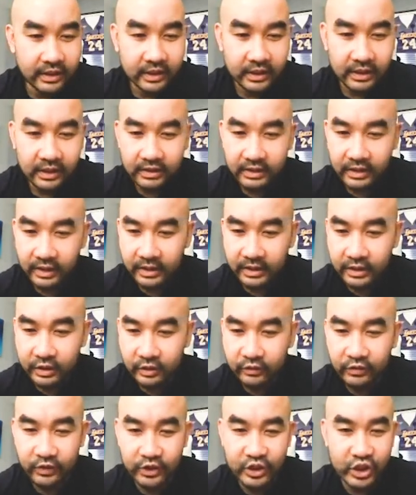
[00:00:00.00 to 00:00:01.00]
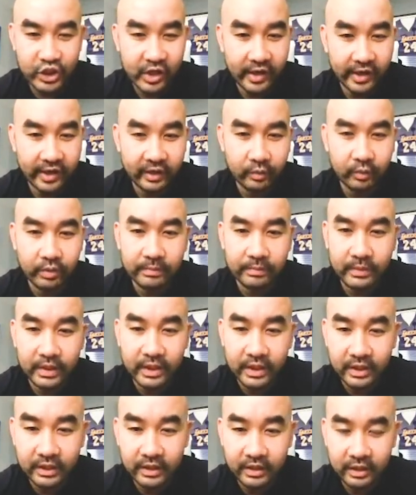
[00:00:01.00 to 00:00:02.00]
thank you for sharing with
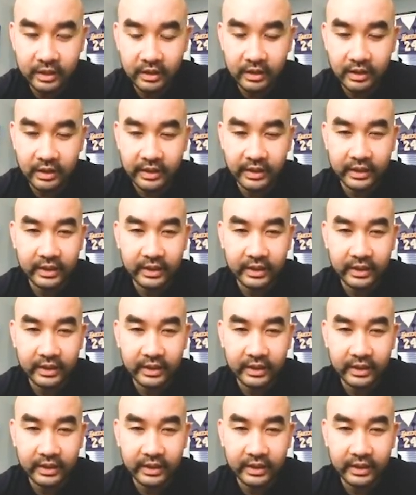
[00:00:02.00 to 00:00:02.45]
me. All right,